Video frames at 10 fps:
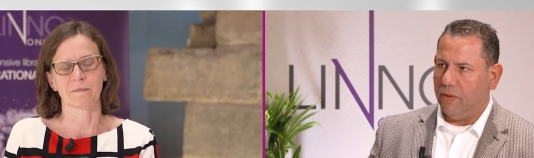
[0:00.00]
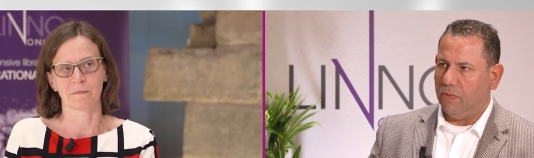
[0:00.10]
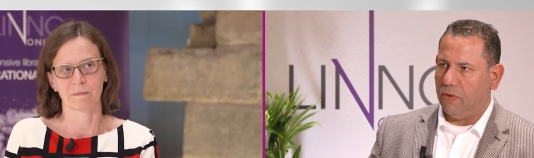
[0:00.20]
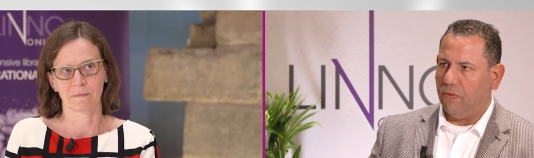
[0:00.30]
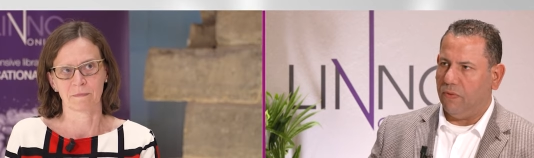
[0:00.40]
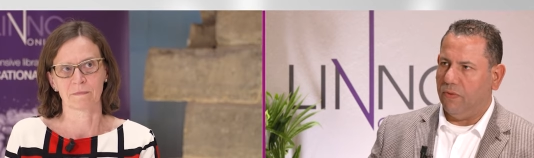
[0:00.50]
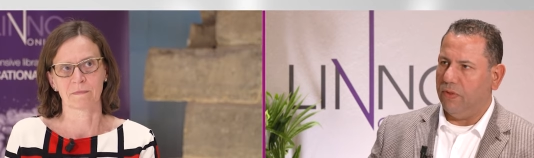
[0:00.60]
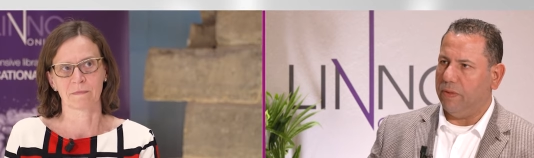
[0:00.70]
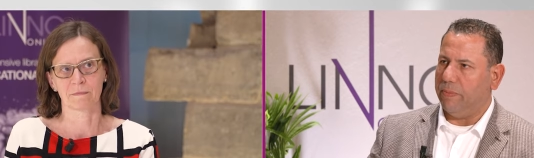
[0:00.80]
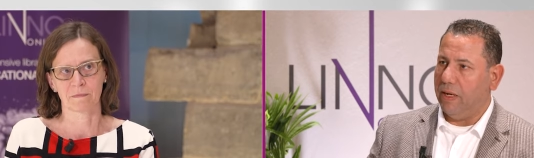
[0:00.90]
Speaker 1: terms of the
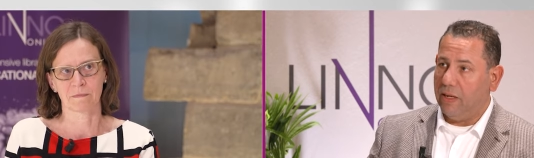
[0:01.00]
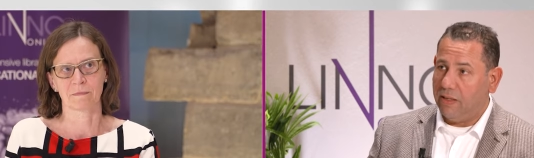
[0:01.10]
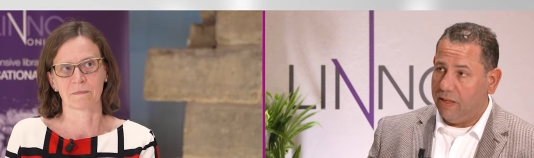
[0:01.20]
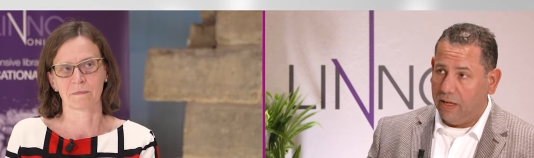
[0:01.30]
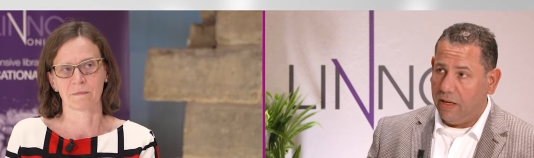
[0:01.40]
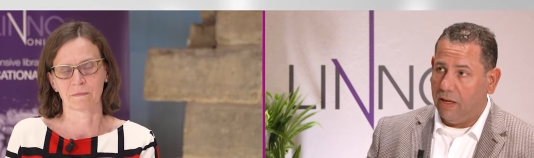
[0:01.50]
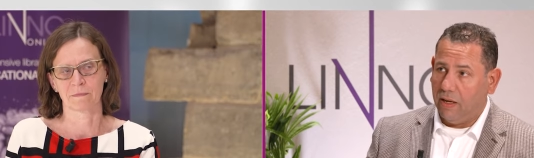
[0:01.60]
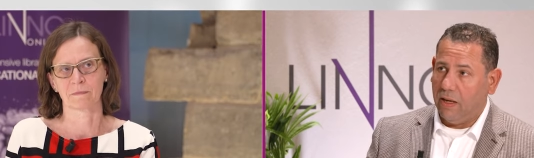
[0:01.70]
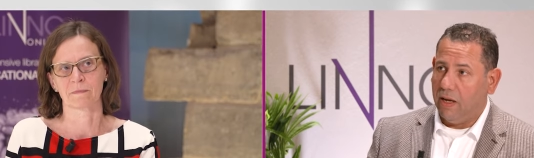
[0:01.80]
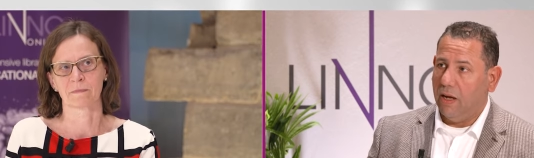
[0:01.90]
visibility,
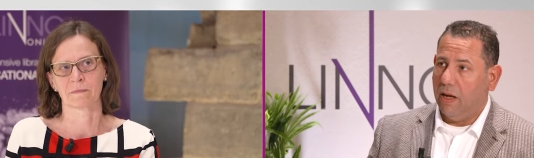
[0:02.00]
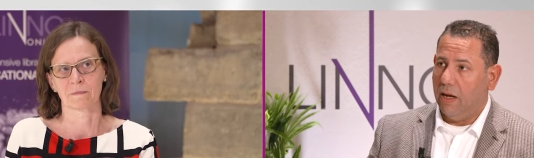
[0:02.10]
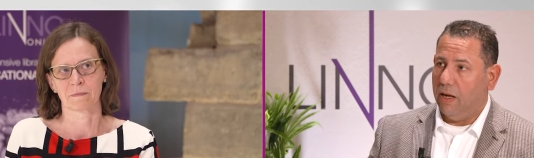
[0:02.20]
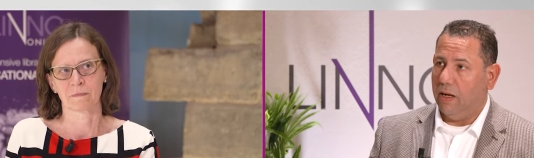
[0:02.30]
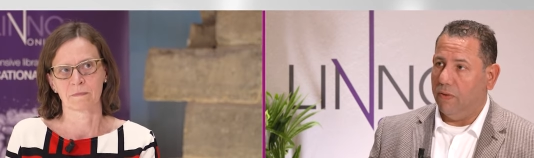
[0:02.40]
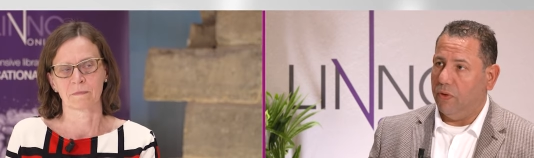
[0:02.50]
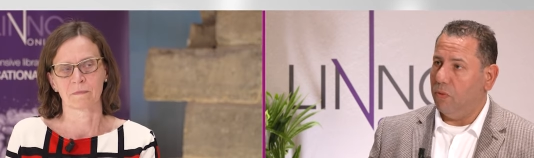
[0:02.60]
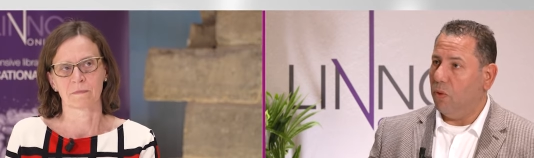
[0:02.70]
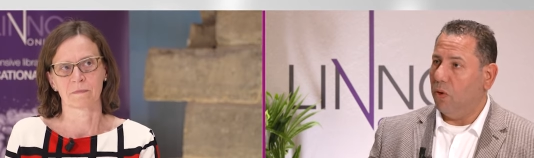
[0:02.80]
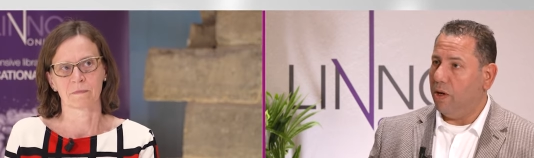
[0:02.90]
uh, the
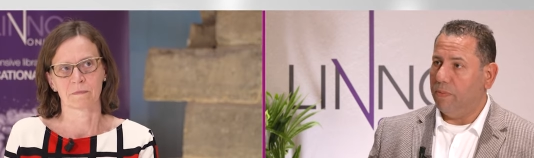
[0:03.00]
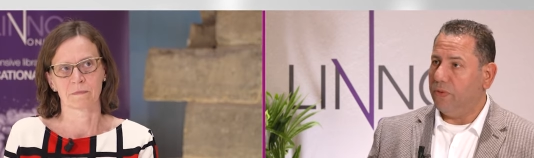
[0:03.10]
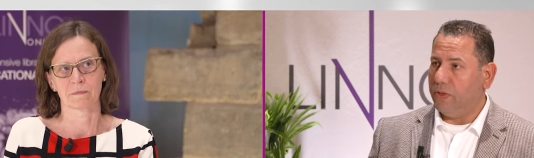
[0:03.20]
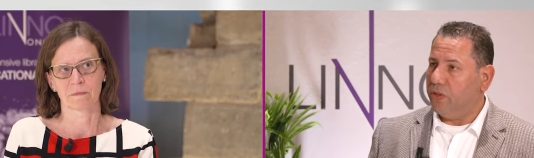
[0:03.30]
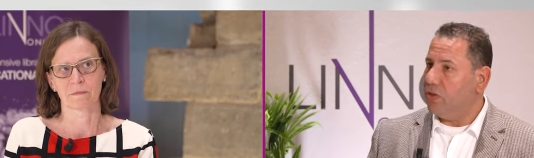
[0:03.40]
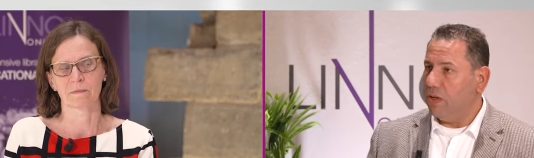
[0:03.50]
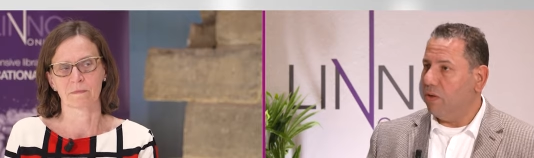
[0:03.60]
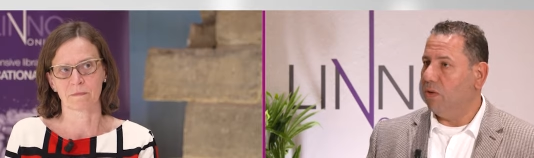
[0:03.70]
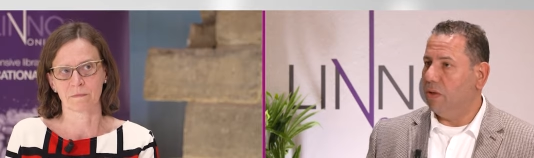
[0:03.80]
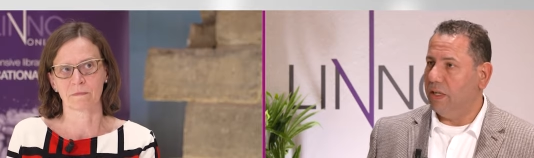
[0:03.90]
wall opposition,
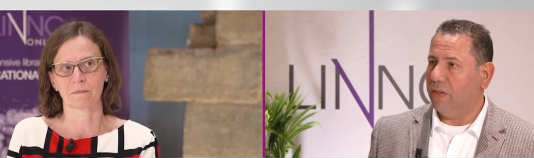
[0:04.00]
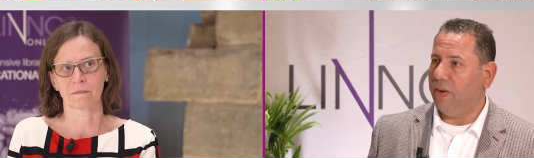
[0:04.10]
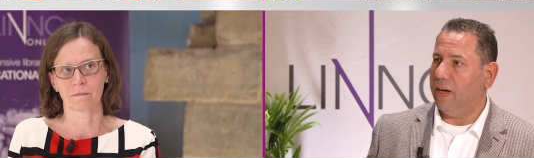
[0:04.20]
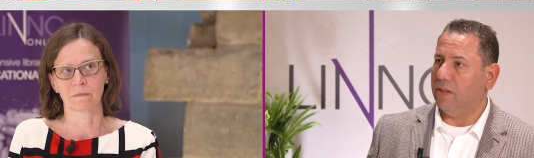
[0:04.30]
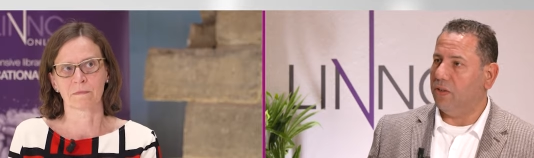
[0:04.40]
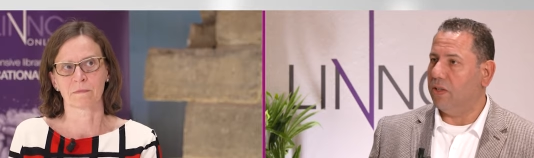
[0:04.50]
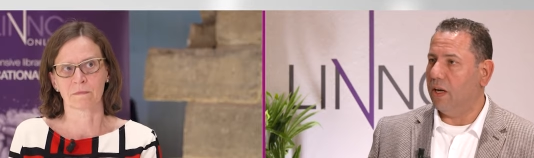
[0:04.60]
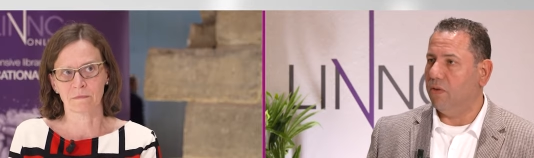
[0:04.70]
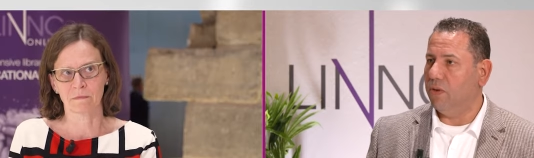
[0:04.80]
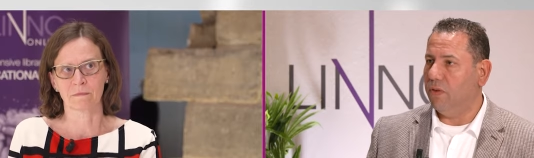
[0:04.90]
all these factors?
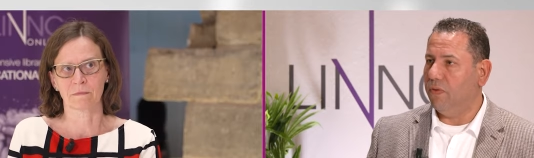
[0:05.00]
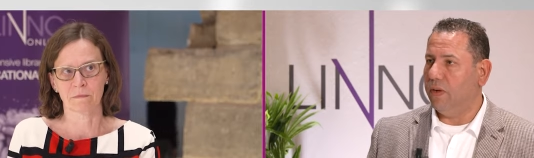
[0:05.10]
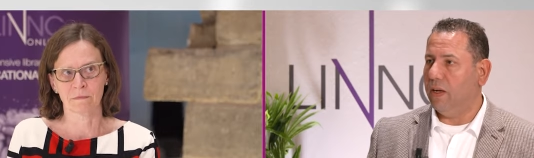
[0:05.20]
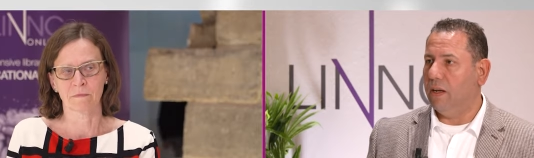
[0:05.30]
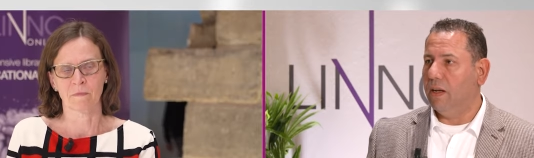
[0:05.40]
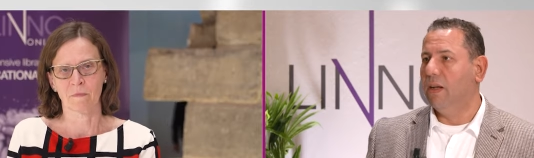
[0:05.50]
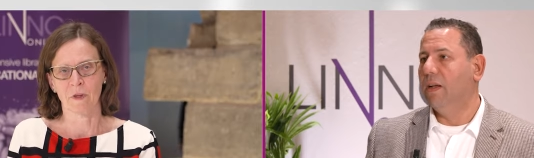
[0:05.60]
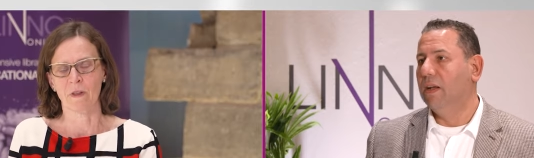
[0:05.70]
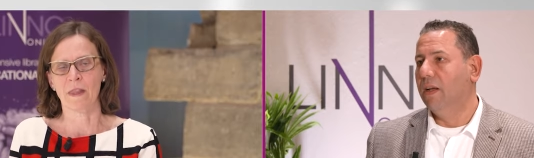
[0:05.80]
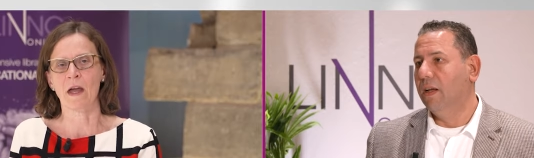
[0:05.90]
How do you feel?
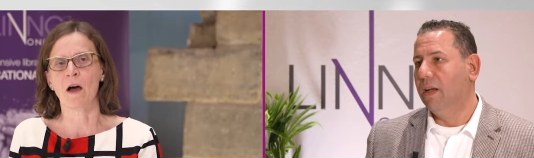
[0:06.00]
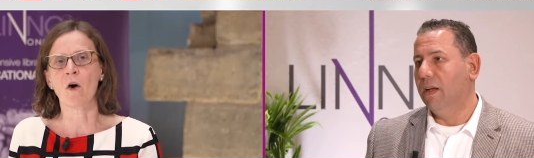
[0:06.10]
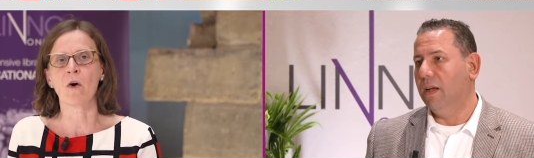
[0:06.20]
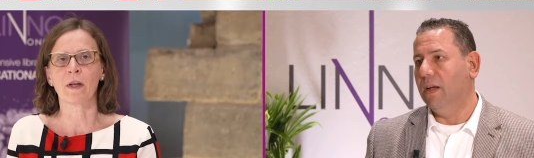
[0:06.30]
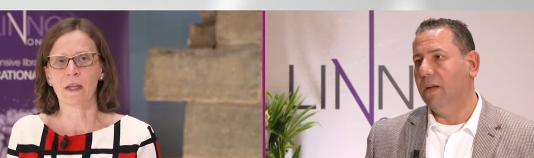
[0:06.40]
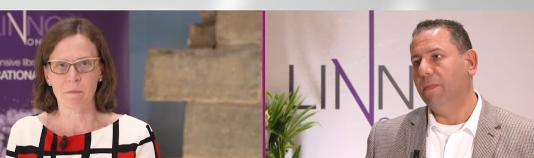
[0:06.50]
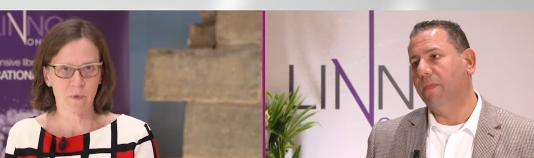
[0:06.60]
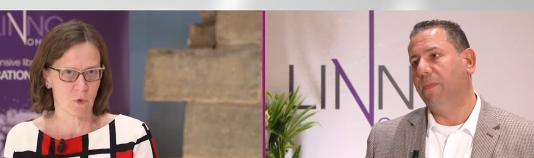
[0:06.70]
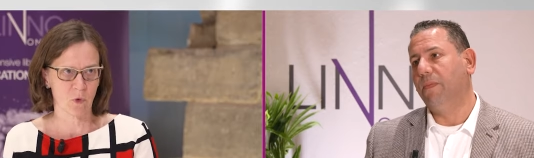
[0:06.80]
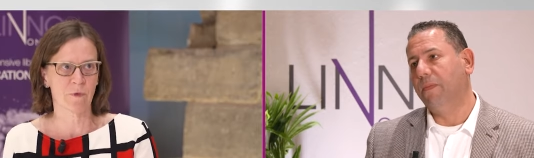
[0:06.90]
Speaker 2: They are all
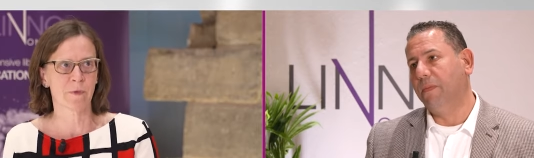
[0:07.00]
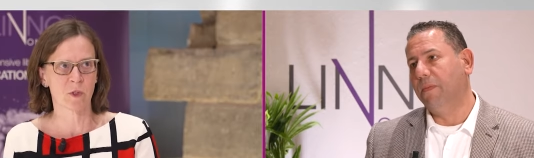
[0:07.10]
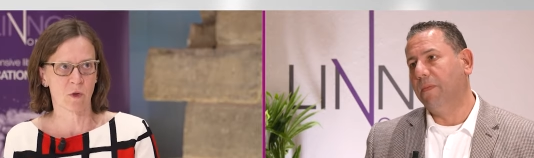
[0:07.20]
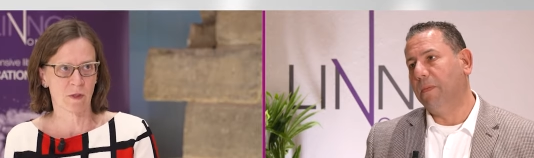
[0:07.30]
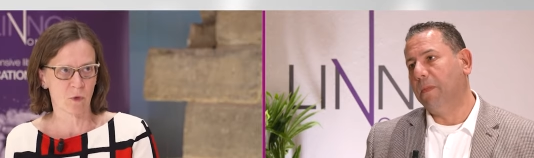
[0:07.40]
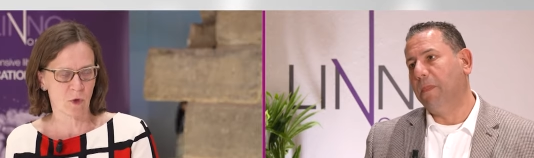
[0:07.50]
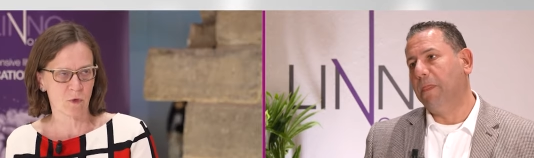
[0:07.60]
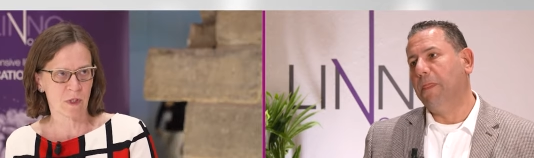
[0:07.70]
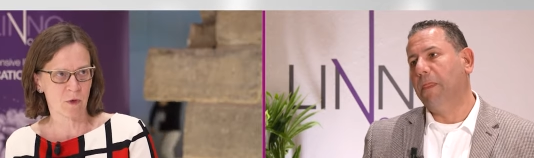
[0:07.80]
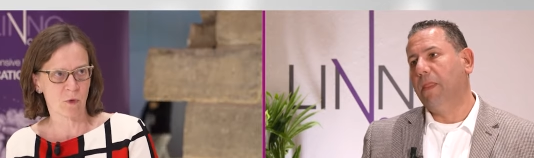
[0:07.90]
improved so that you
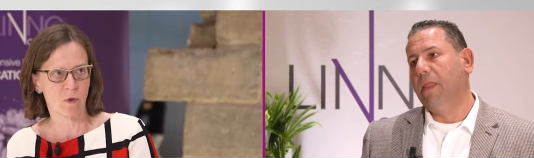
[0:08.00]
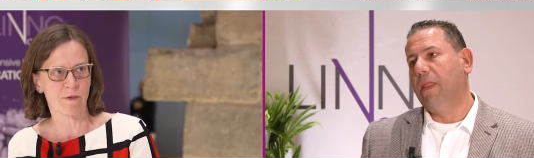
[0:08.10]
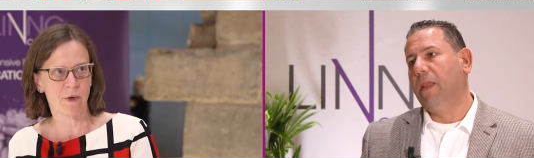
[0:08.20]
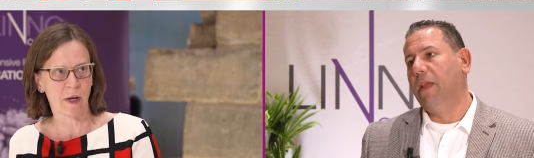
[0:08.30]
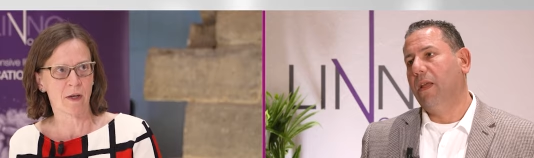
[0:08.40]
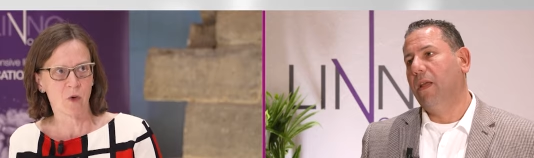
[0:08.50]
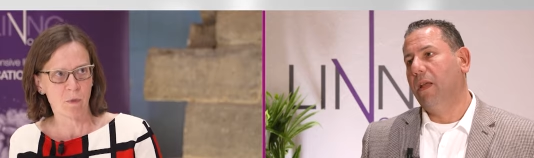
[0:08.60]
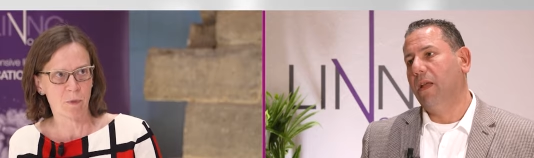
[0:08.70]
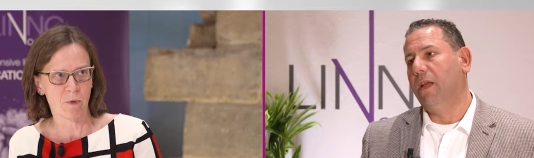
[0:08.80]
don't need to do the drag and drop